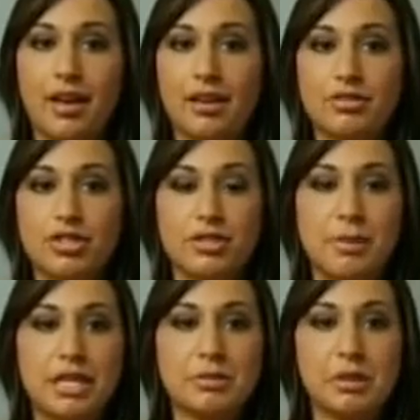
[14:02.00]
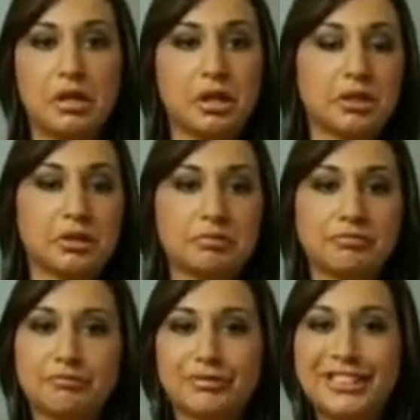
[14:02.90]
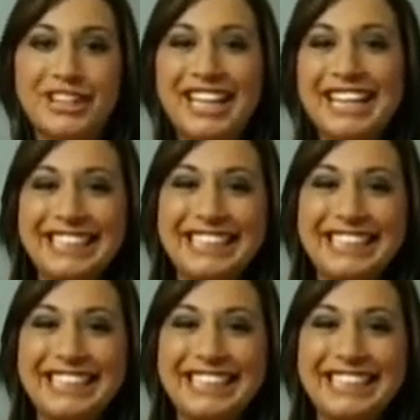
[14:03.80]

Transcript: It just makes me look good.